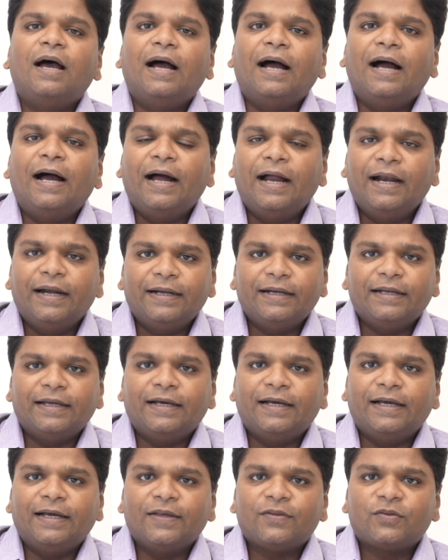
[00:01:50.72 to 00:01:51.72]
and
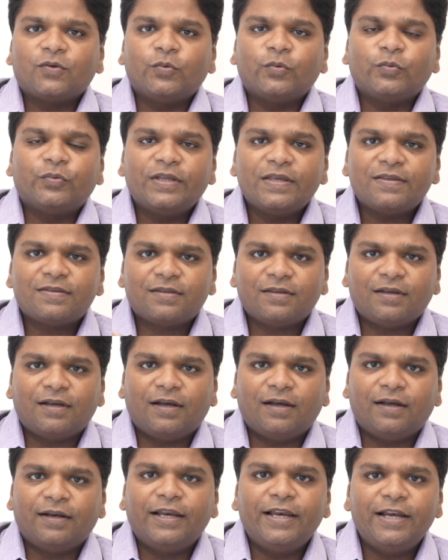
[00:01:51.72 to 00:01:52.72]
uh, so this
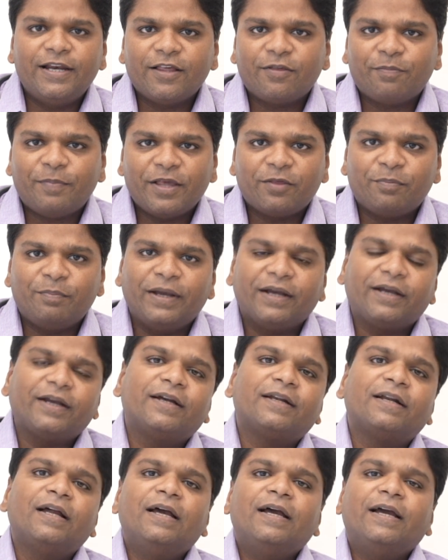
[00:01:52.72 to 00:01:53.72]
uh, leadless
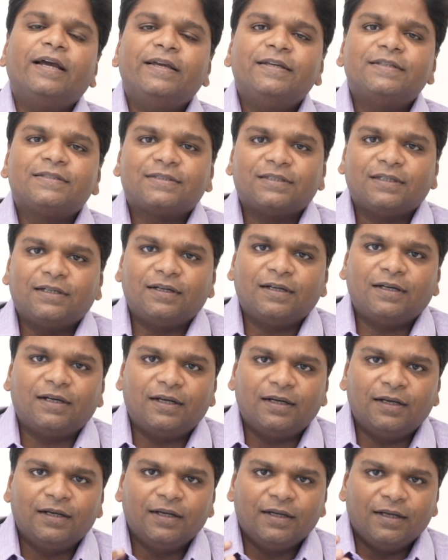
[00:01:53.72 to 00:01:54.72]
pacemaker is
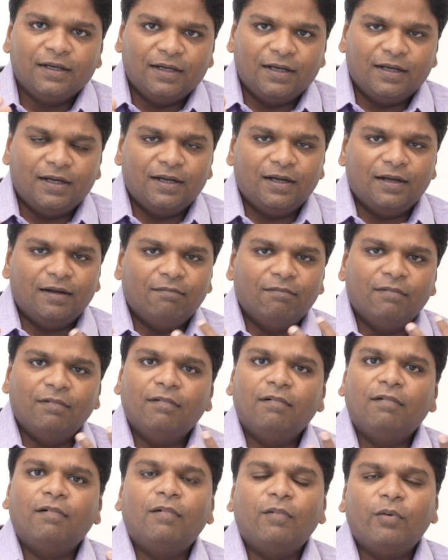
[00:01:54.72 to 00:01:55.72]
uh,
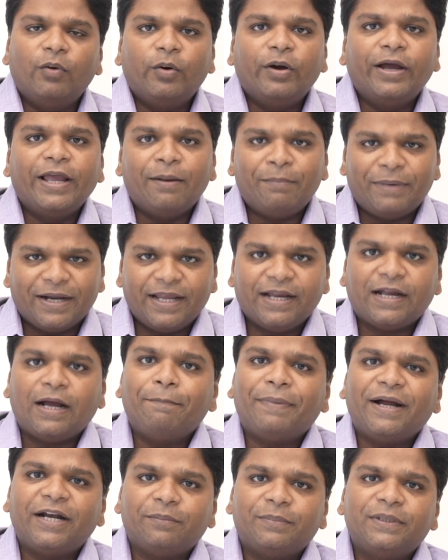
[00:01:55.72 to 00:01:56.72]
MRI
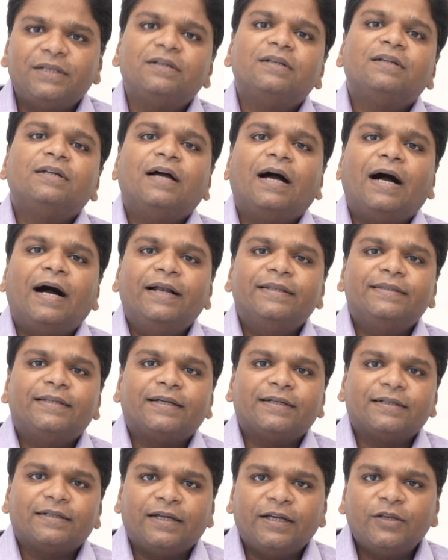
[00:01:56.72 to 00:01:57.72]
compatible and
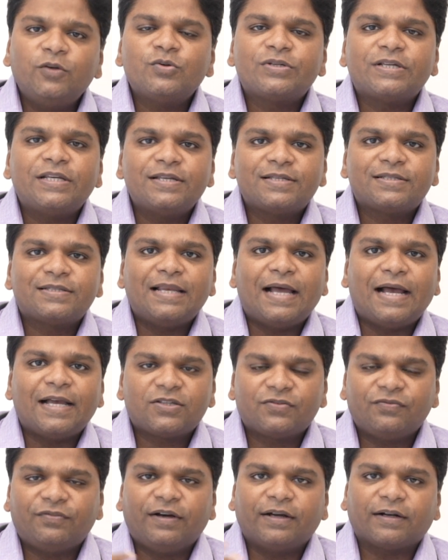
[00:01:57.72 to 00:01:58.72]
then usually it
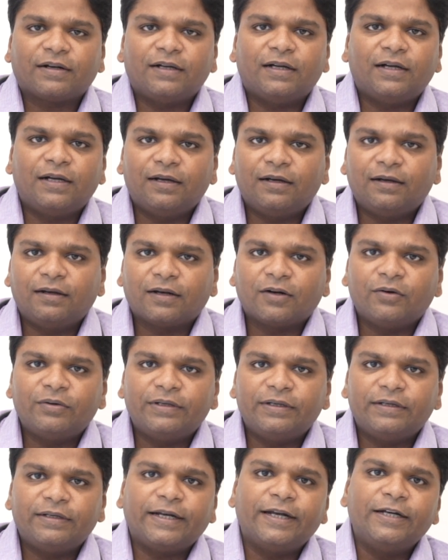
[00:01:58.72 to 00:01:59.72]
lasts for
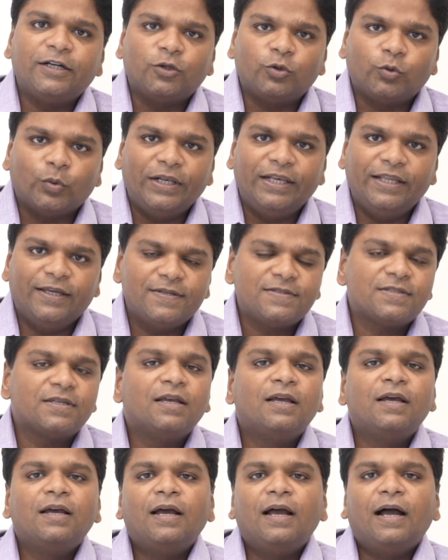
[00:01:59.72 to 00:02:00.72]
around 10 to 12 years
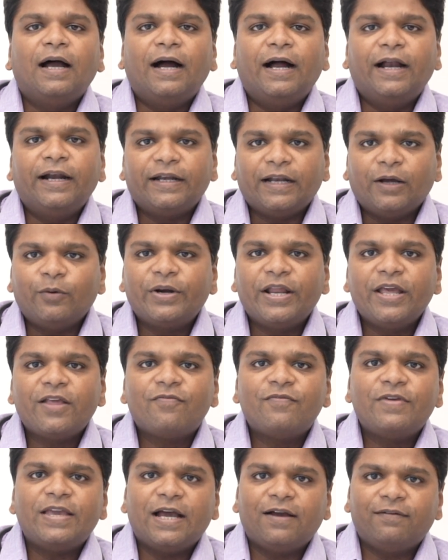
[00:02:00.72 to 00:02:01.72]
and
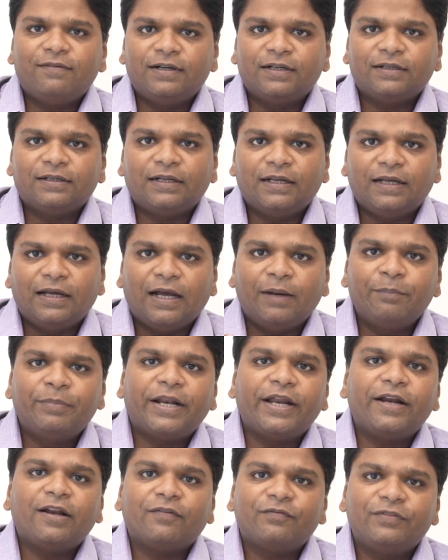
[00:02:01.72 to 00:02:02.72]
nowadays we have an
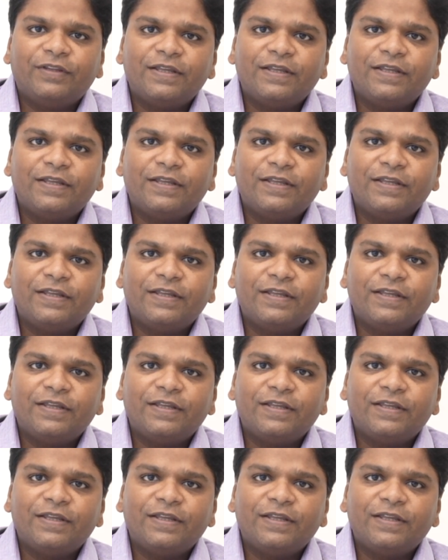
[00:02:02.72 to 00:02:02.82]
upgrade of